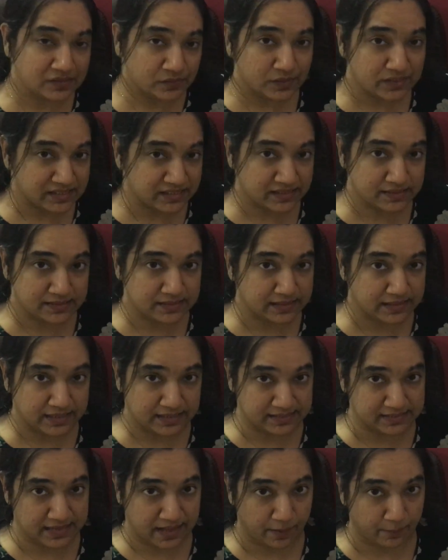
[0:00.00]
this was just
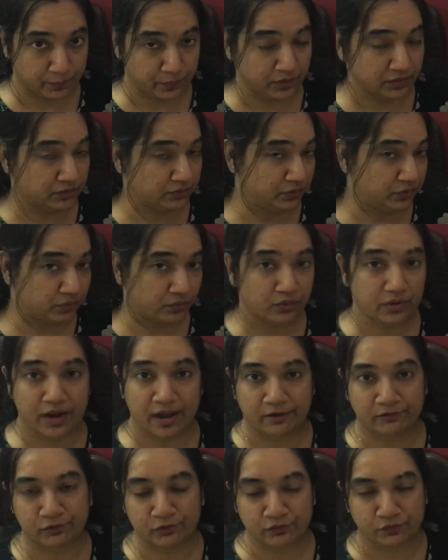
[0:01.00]
an example, you
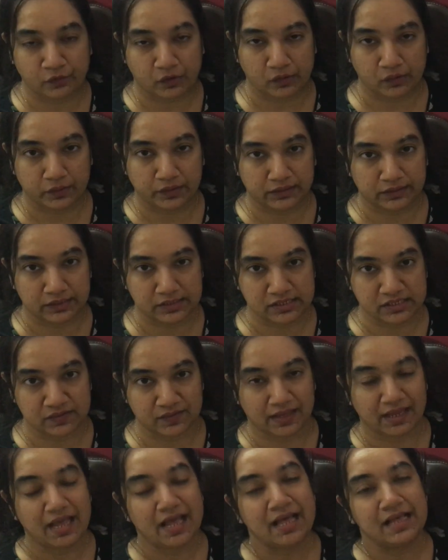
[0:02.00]
don't have to follow it
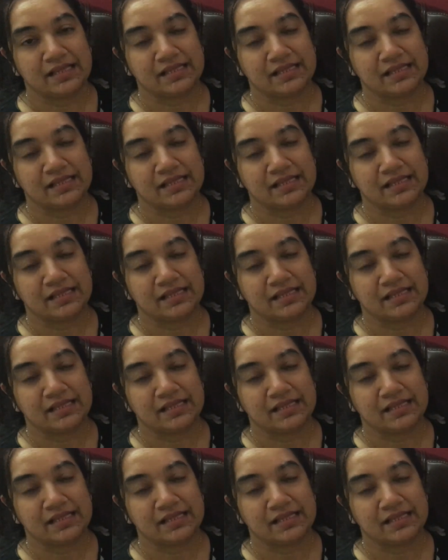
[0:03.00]
this way.